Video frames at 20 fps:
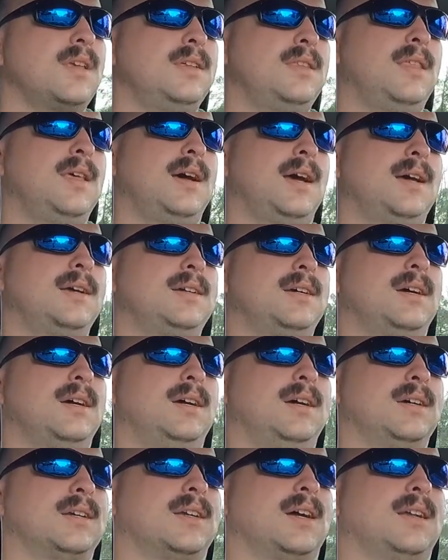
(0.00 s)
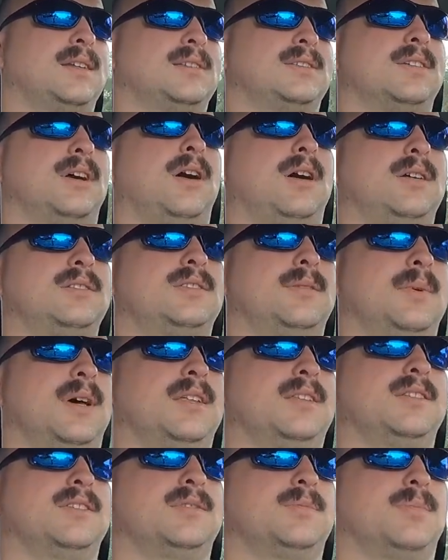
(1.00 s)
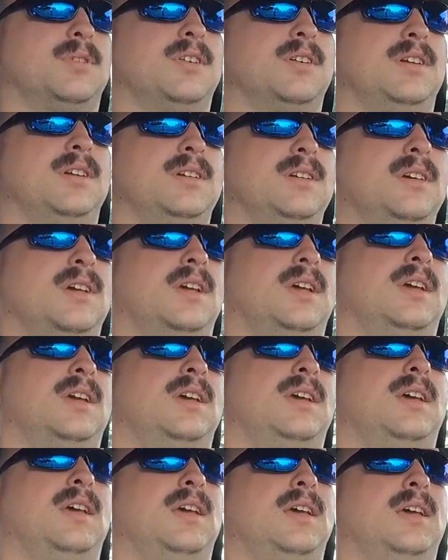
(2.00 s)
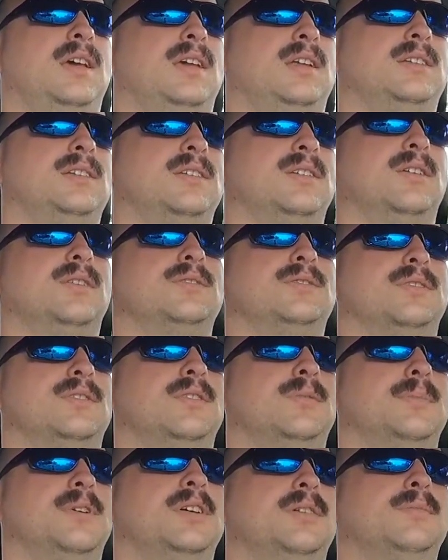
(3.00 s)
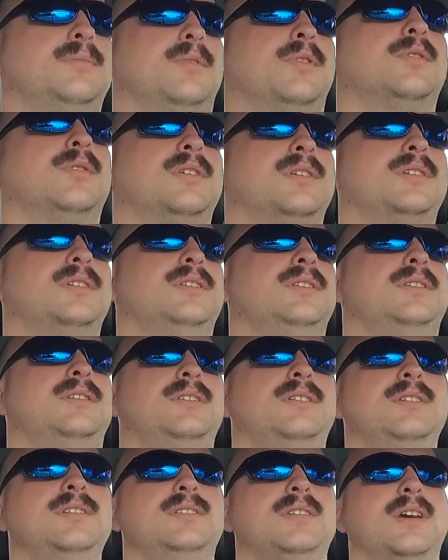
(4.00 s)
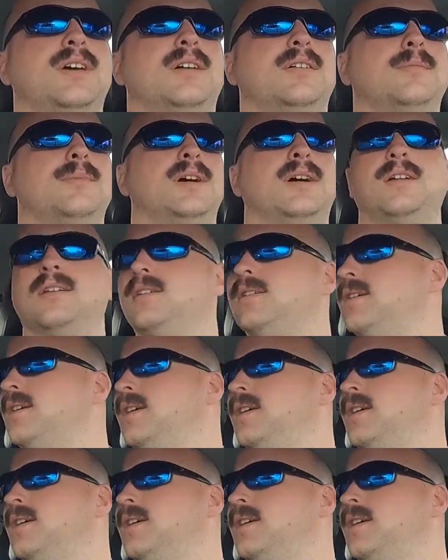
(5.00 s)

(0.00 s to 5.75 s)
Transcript: that kind of talks about the spring and goes a little bit more in detail about it.